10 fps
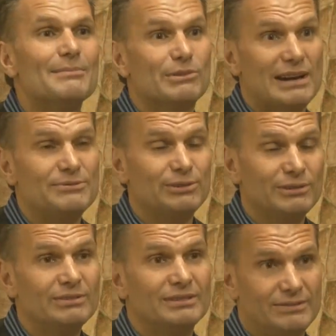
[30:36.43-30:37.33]
and I'm
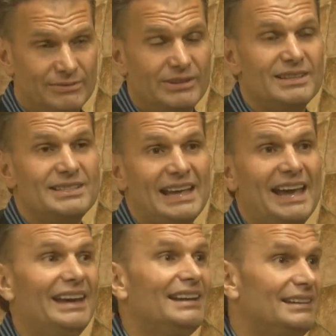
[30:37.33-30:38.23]
grateful for this
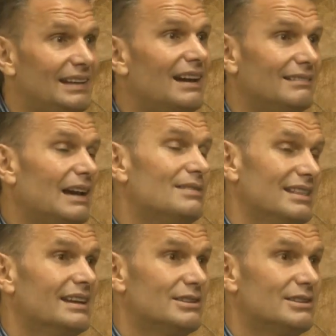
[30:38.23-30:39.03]
day and everything.